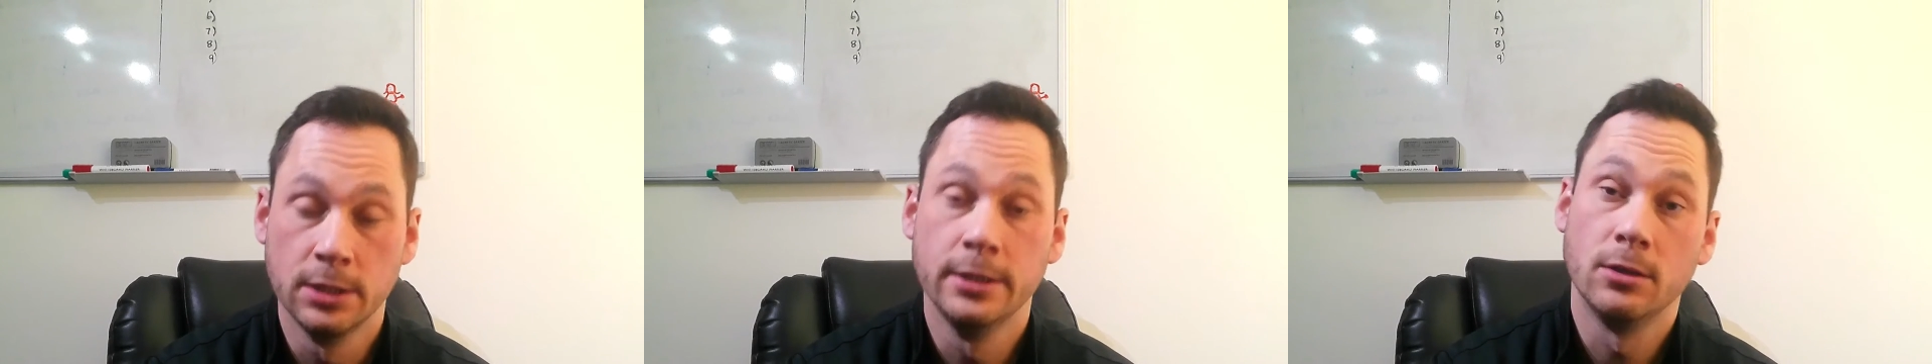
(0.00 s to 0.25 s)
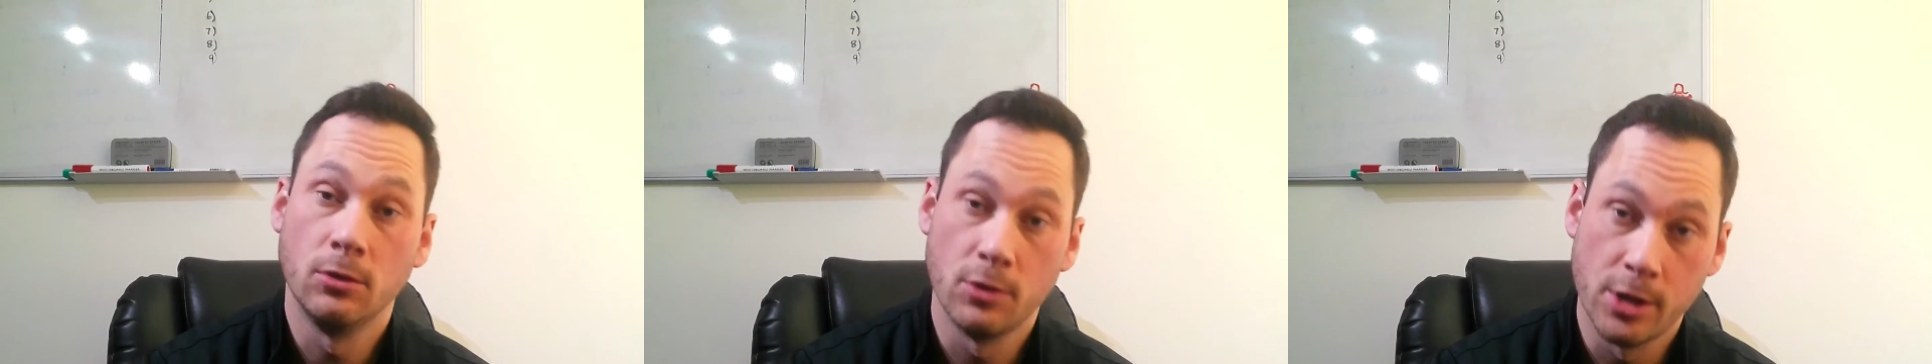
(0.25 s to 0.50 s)

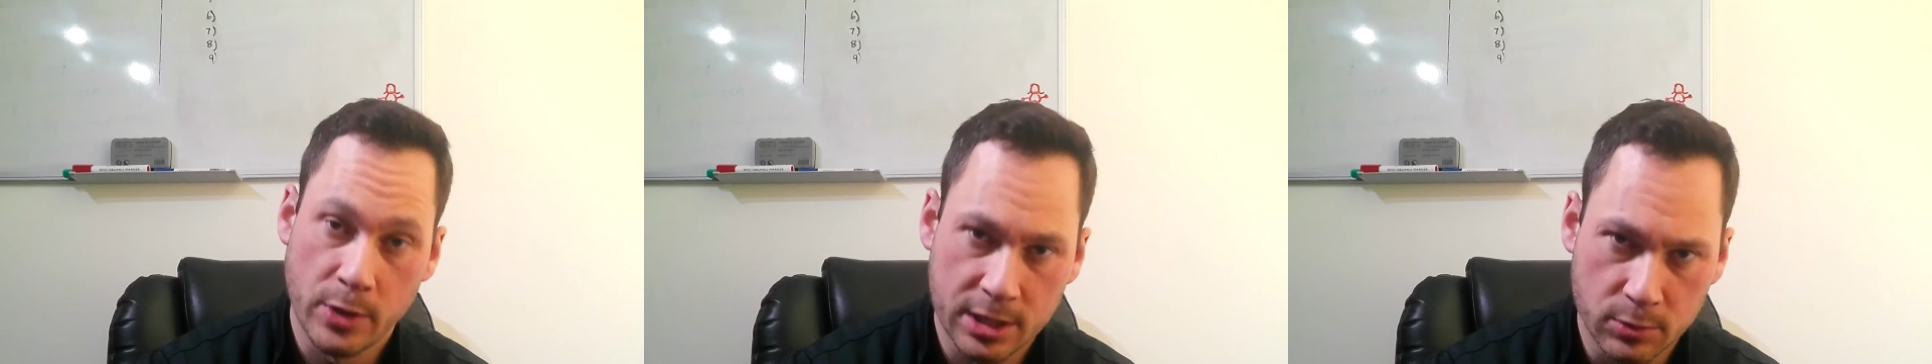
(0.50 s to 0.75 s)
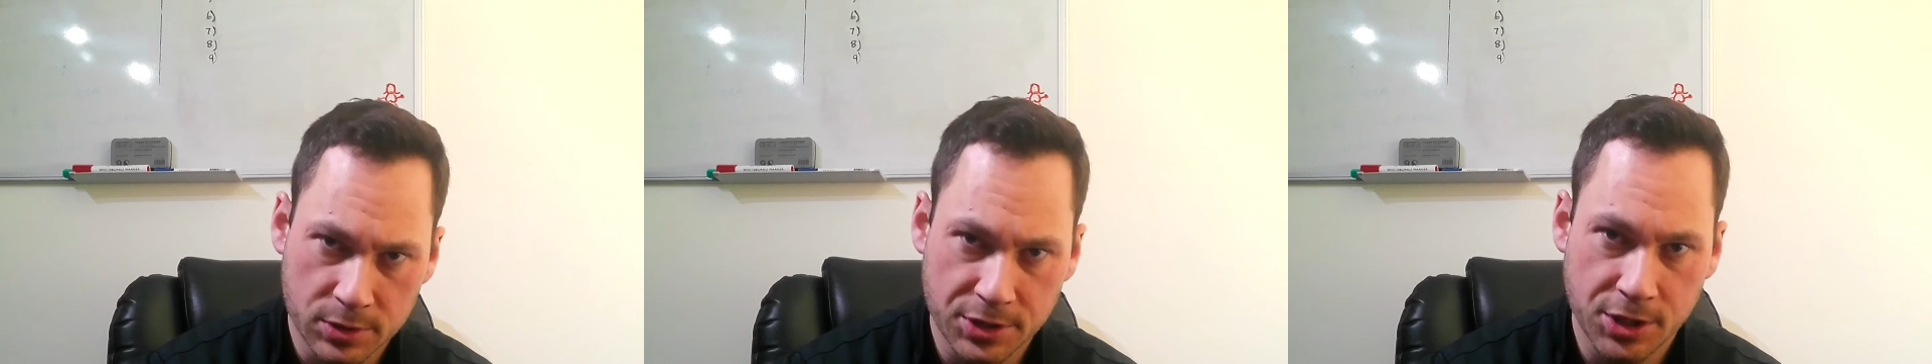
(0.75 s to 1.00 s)
although
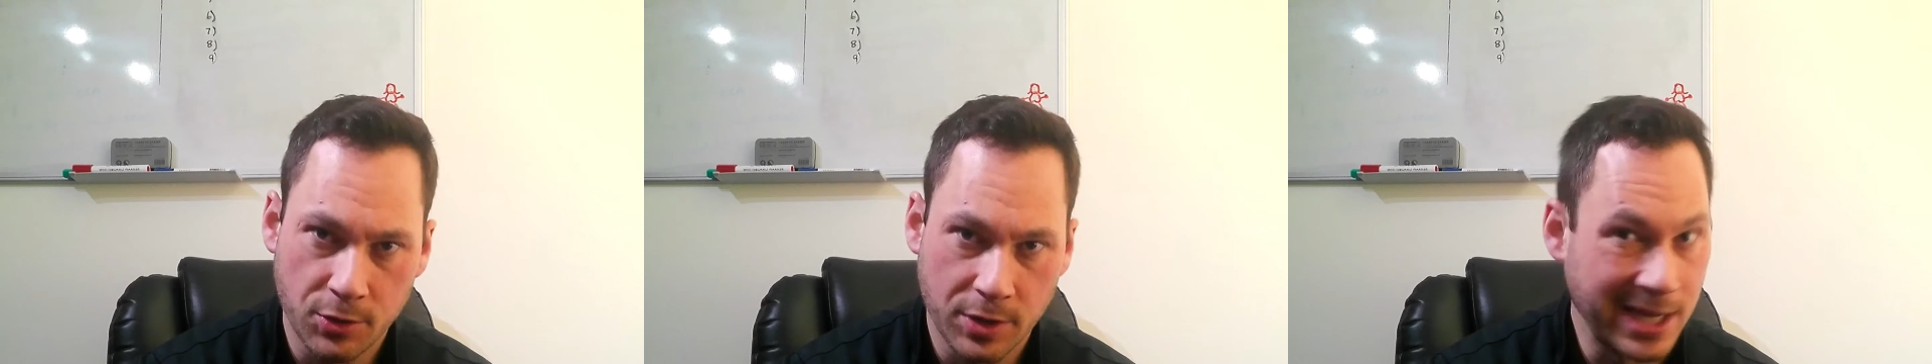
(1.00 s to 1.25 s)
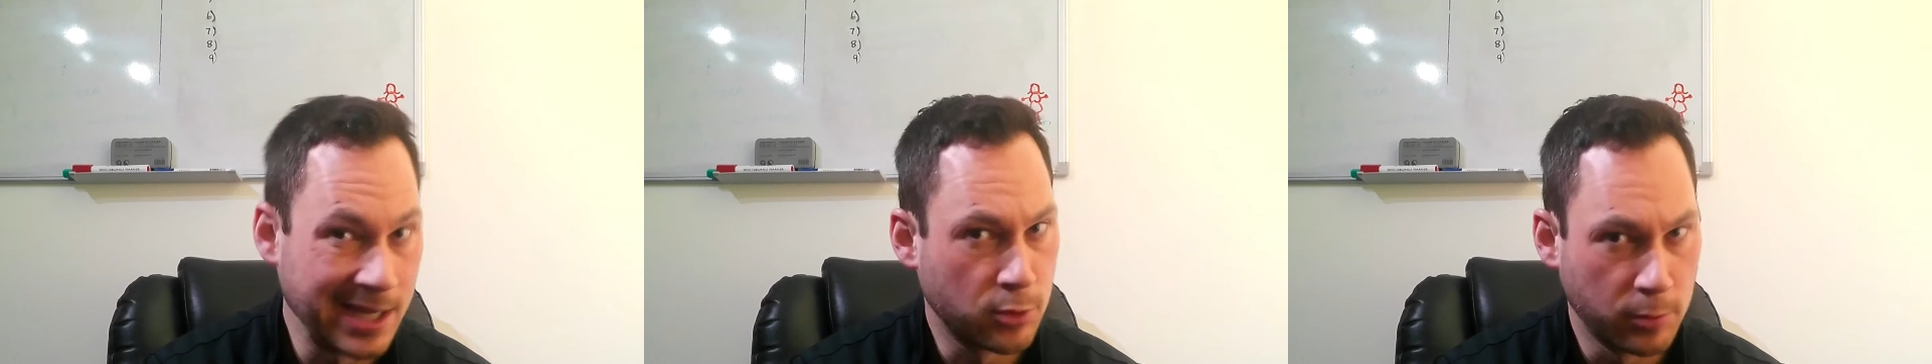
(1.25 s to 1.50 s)
anyone in the
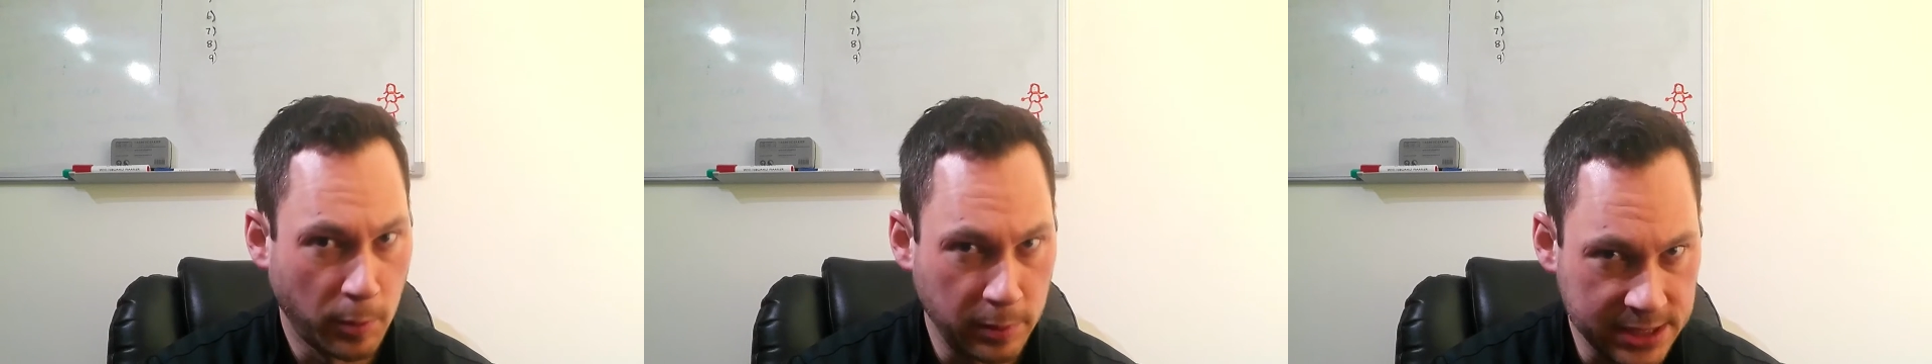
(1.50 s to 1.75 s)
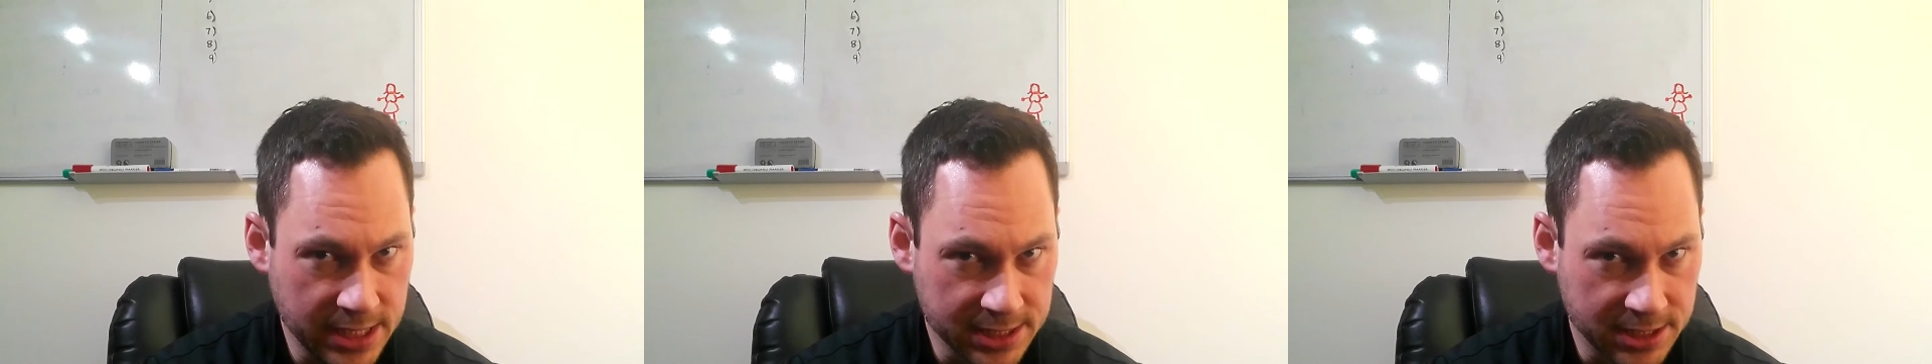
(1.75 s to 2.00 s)
UK probably
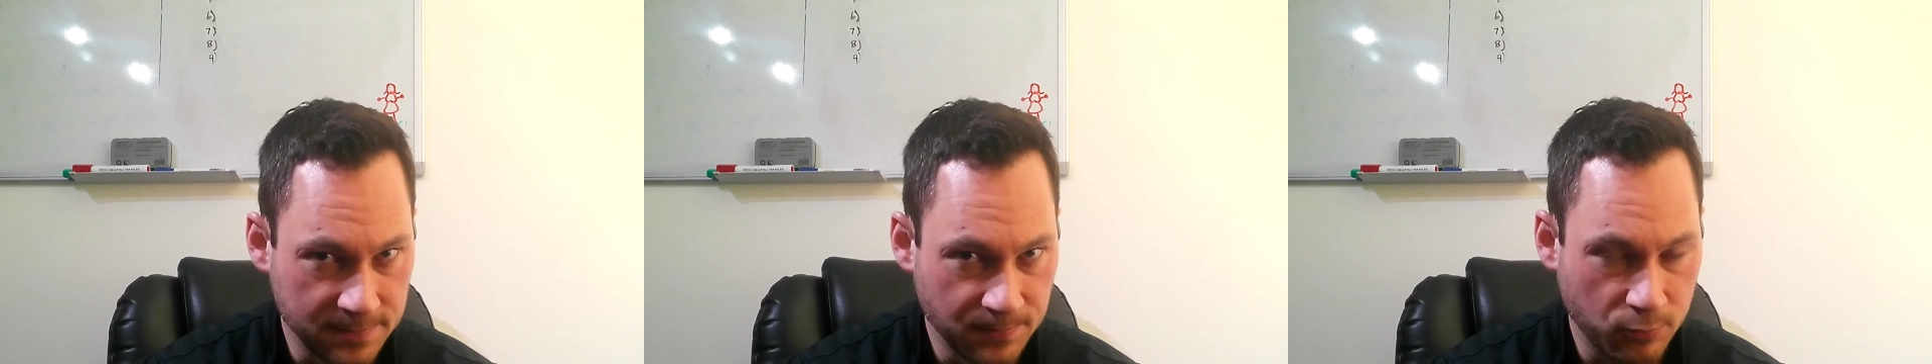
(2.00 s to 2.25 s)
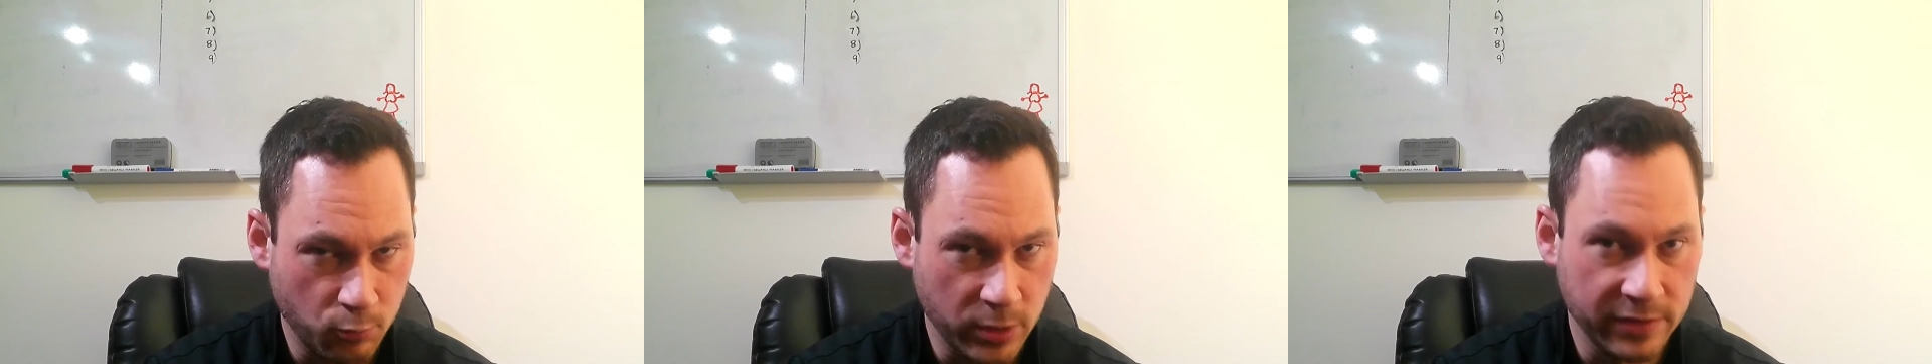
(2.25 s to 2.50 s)
doesn't.
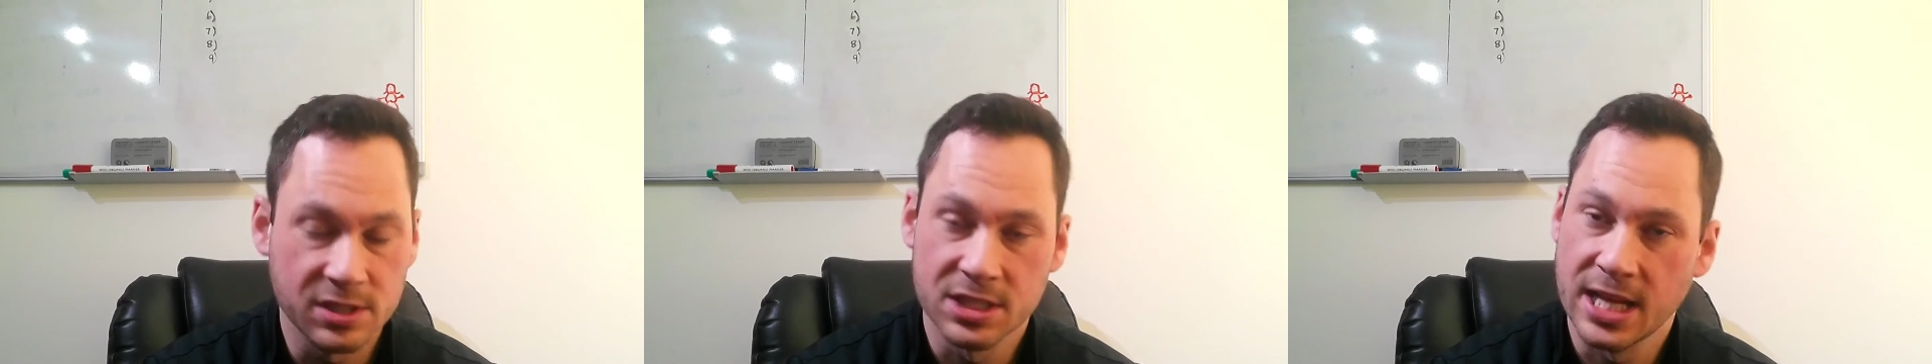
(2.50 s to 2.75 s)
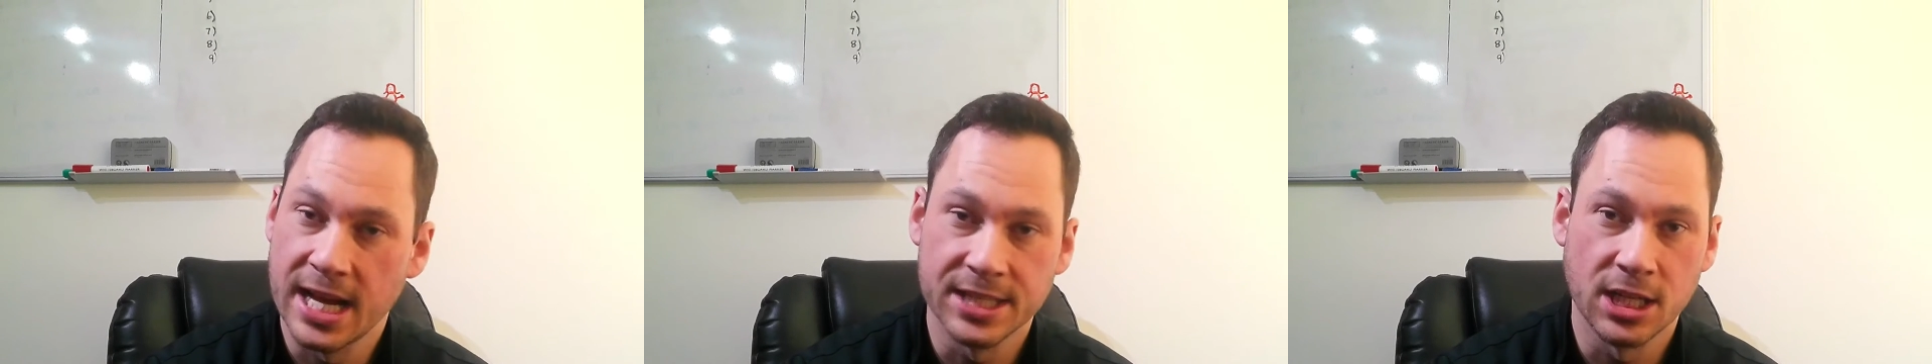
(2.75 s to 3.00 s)
We've just
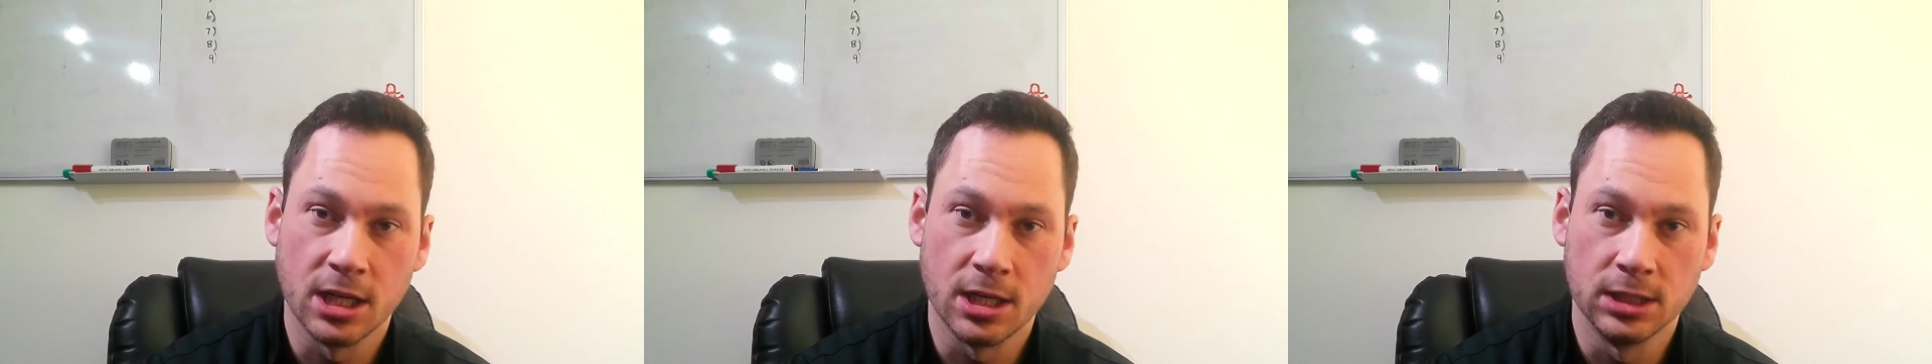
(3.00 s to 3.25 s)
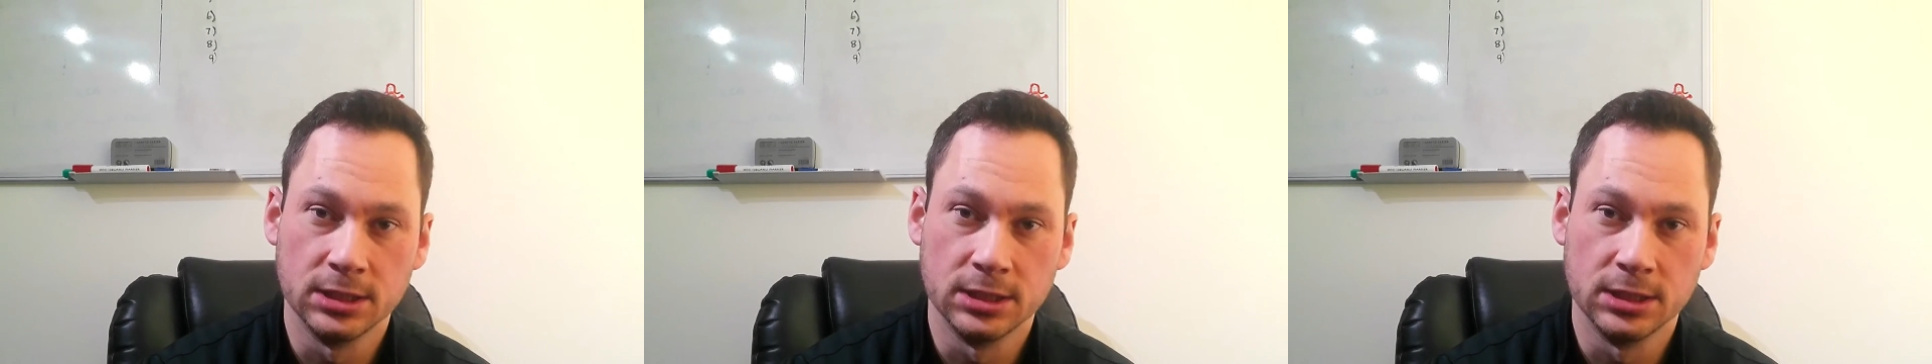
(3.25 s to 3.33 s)
had our,